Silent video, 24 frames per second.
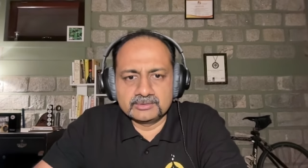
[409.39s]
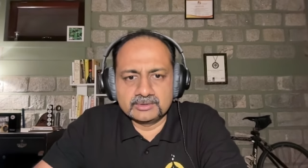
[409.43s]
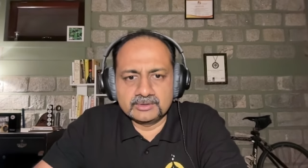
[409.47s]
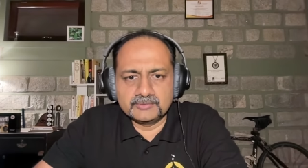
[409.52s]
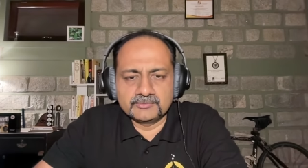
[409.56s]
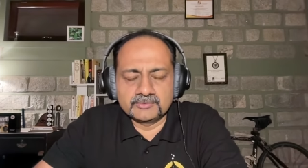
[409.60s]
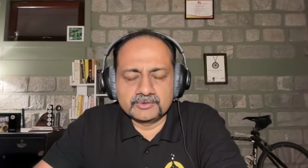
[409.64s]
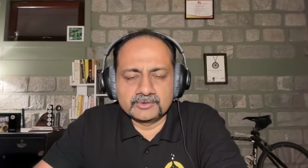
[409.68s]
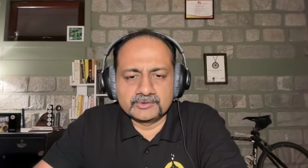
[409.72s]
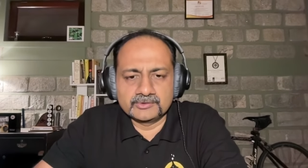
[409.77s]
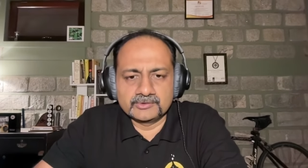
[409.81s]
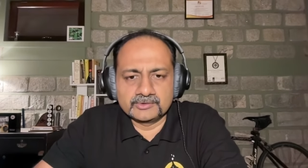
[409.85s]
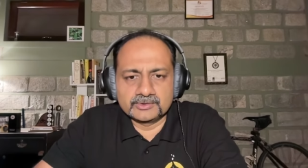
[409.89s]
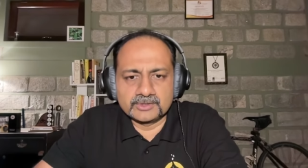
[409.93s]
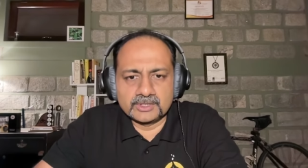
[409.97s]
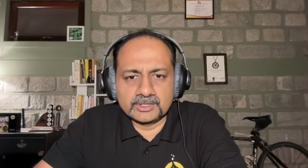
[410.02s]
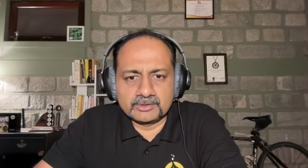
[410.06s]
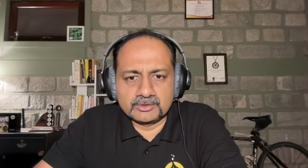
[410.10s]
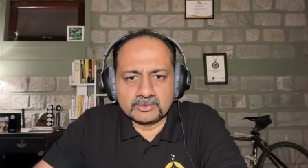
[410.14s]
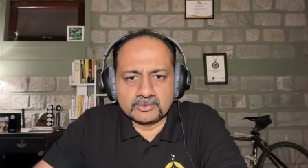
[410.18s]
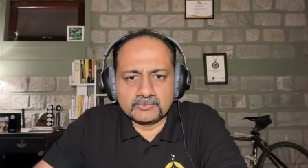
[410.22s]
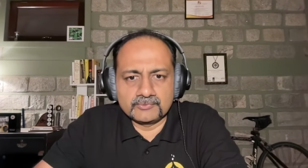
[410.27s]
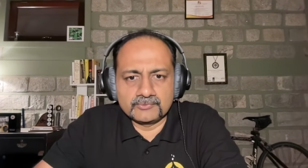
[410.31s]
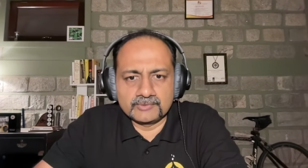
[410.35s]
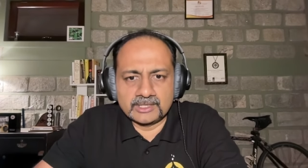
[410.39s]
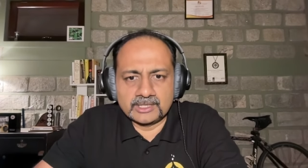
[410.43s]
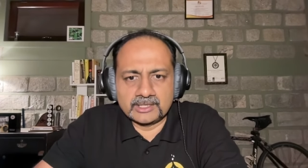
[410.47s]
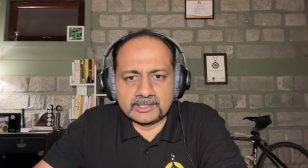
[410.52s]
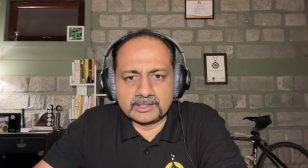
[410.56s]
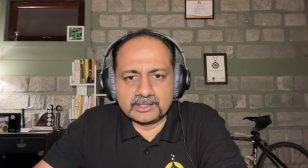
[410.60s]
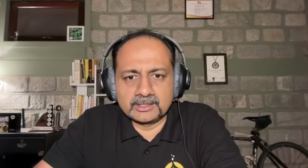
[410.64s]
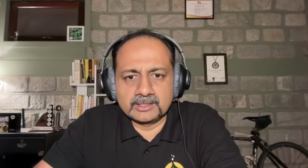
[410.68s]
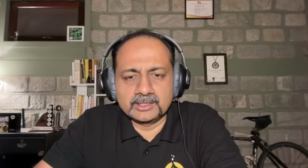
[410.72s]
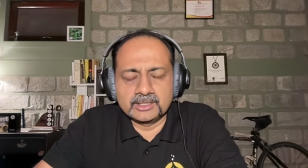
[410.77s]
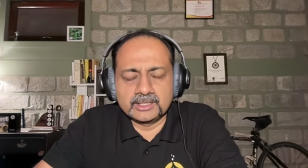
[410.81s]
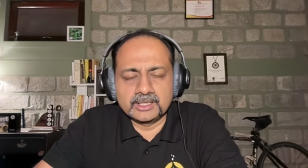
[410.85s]
Of course, it's not too
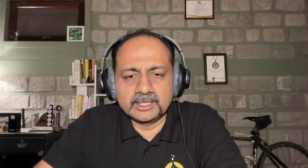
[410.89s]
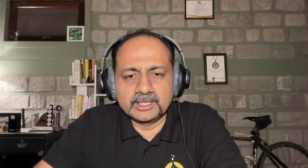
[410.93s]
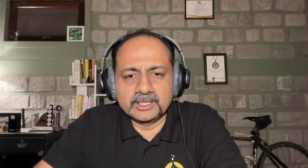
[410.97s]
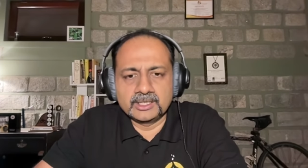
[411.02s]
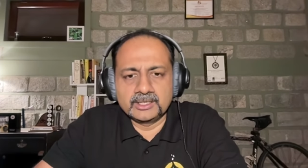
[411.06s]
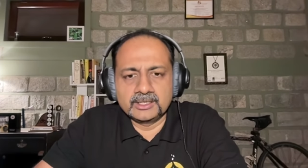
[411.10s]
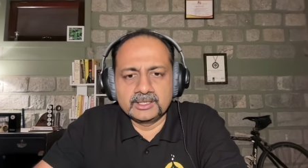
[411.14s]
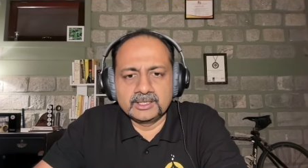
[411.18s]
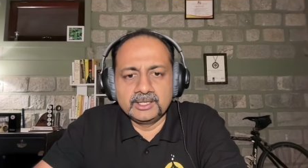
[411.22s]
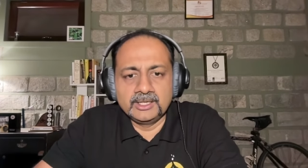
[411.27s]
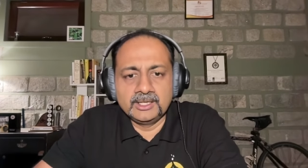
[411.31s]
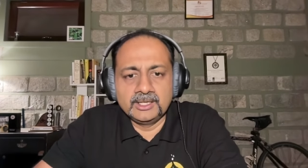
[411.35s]
far. And